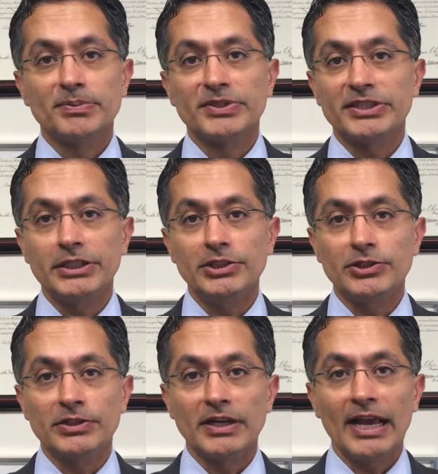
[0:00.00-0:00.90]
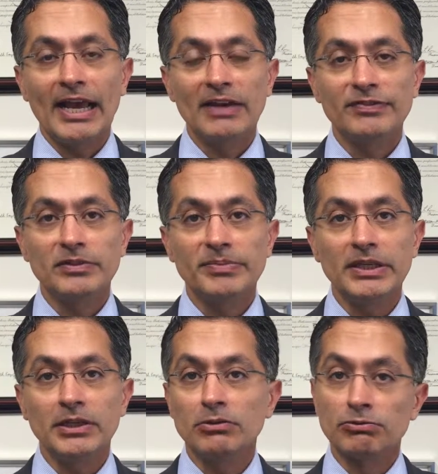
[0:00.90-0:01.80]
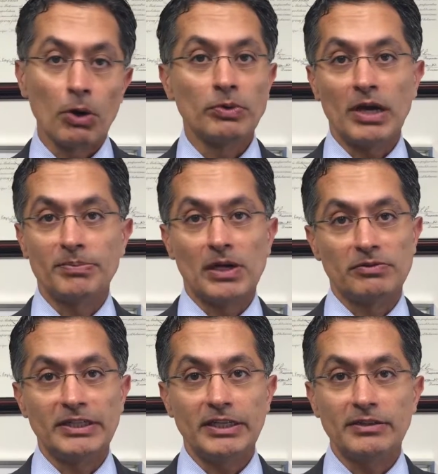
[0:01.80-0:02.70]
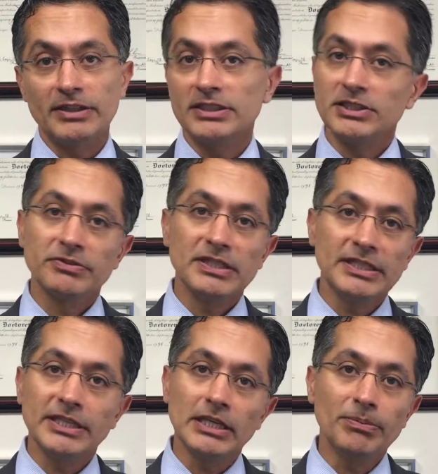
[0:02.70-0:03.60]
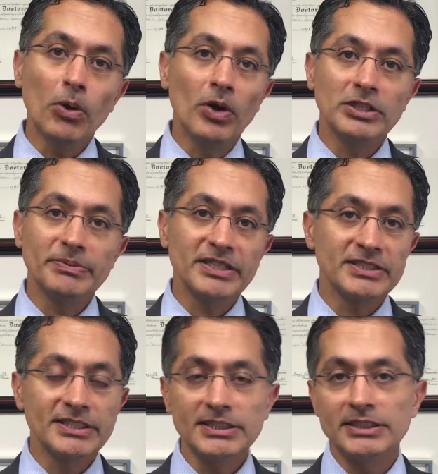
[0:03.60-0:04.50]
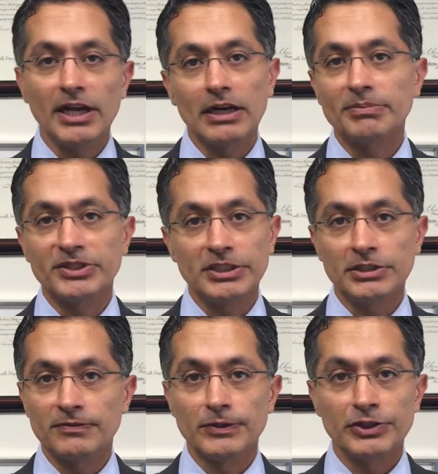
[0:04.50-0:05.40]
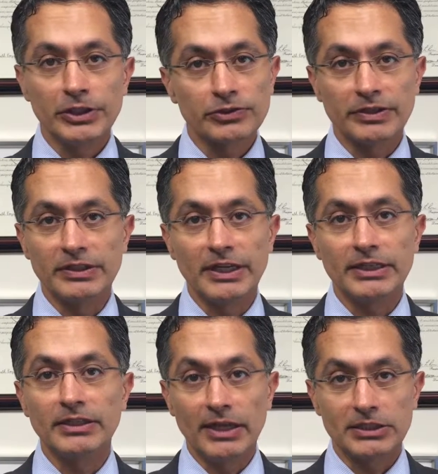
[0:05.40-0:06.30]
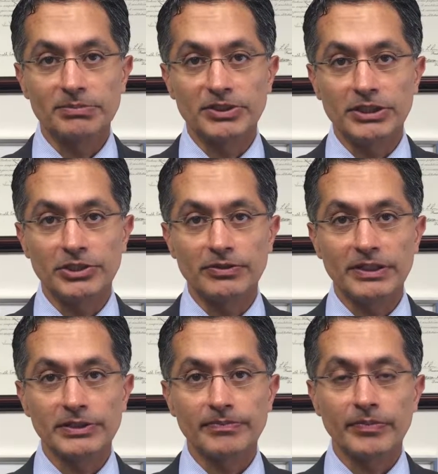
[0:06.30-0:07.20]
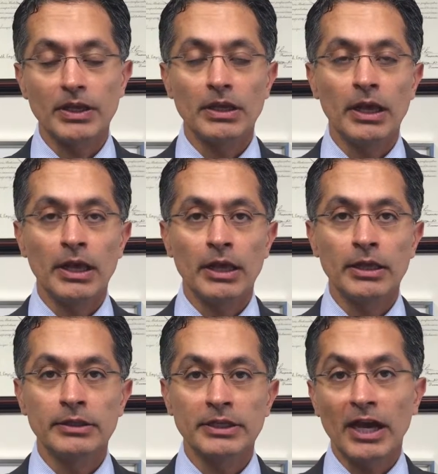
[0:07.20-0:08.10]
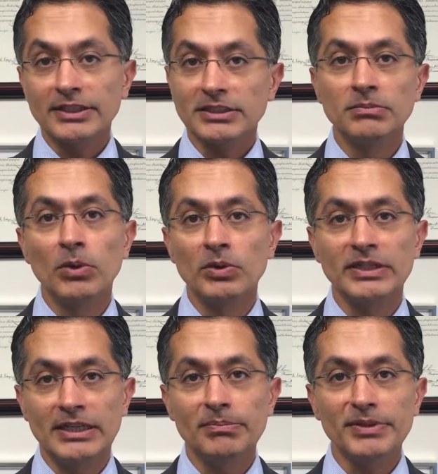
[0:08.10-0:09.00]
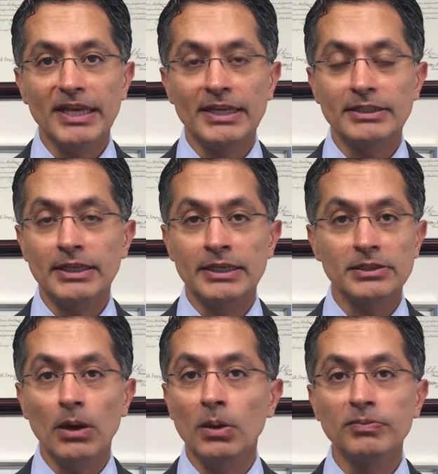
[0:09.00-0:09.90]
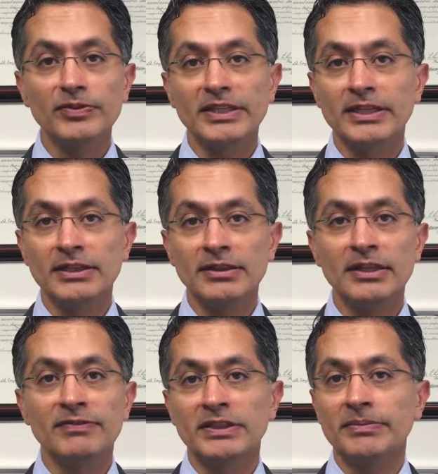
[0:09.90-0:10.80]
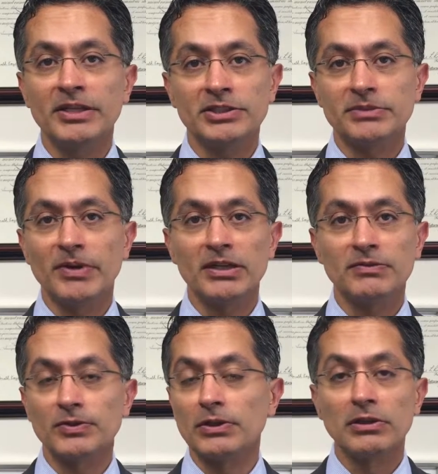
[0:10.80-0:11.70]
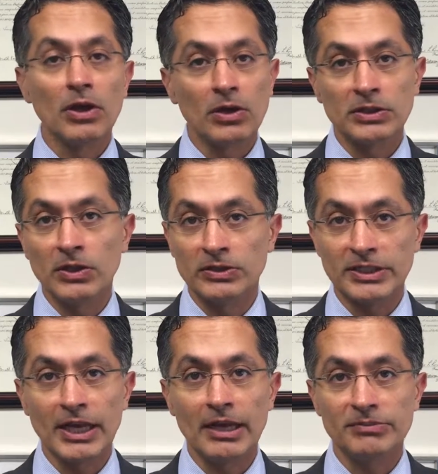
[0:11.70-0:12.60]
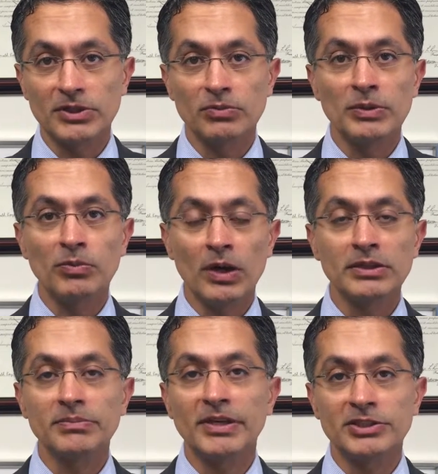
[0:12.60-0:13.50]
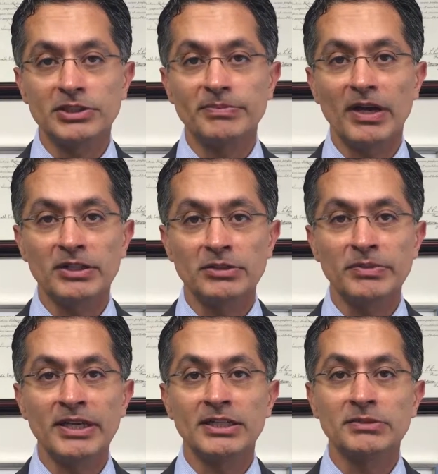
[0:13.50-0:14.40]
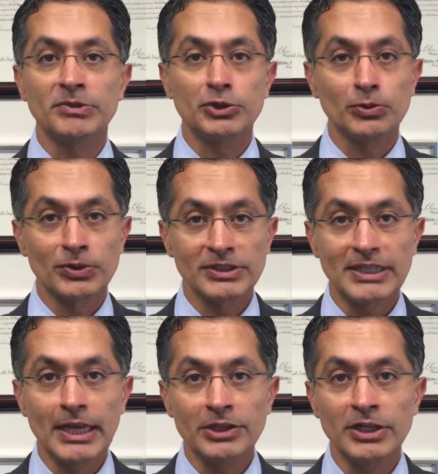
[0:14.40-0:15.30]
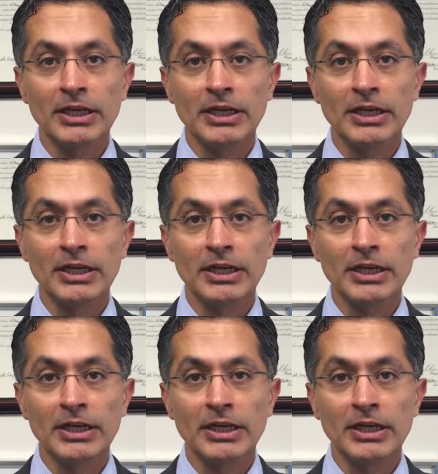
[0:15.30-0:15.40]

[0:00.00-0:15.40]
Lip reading: procedure have to be grown up already. This is a really key point because this is not a procedure for children like the NUS procedure is. The custom molded implant is hopefully going to live in the patient's body for a long, long time. So we want the patient's body to be at its mature stage